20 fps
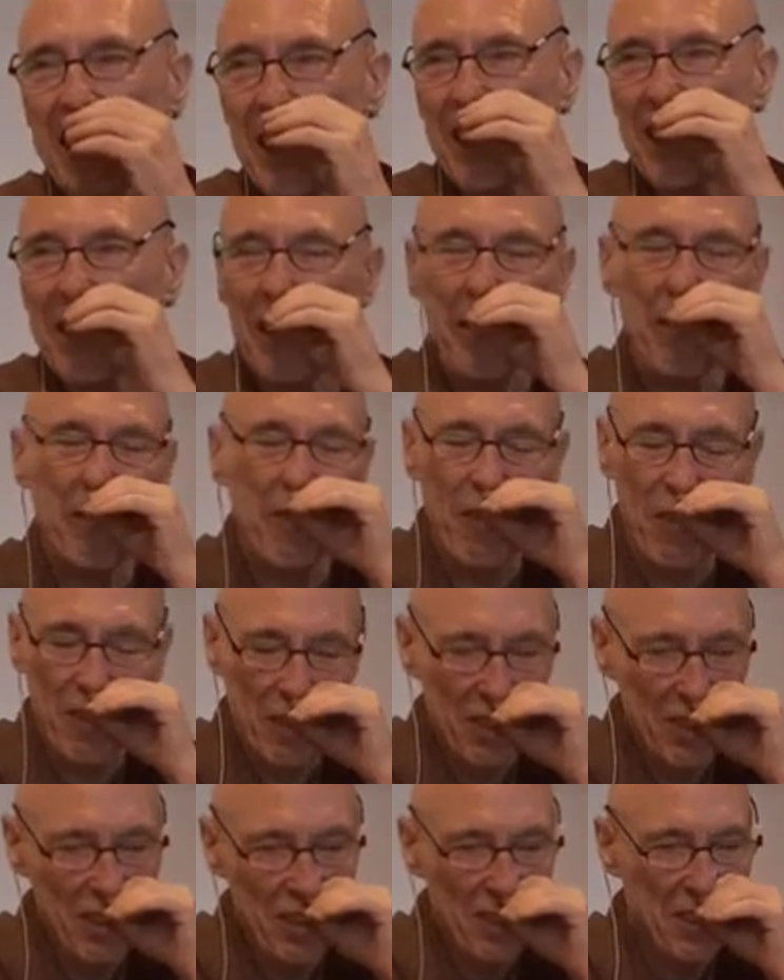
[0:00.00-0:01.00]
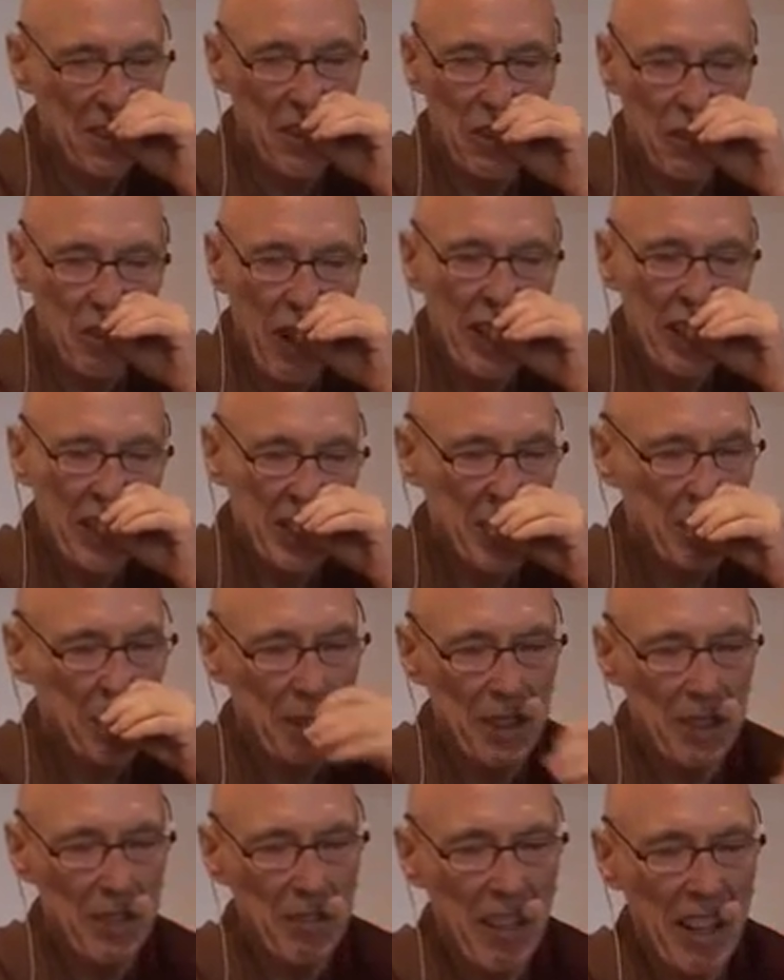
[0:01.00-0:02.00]
I'll get drenched
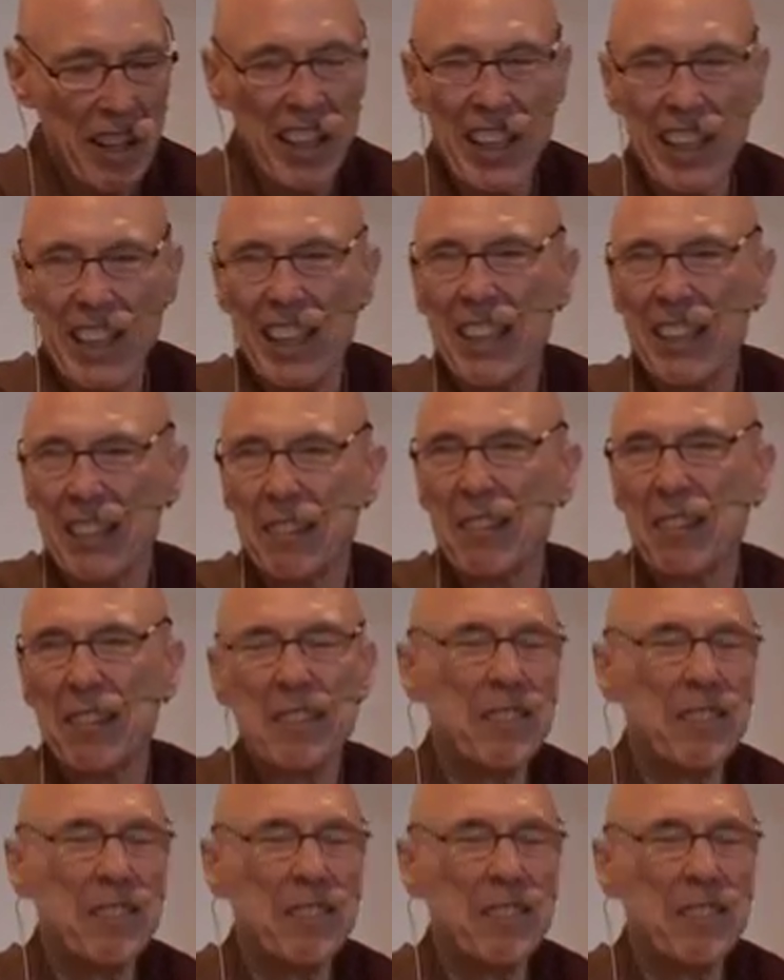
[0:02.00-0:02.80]
with the rain.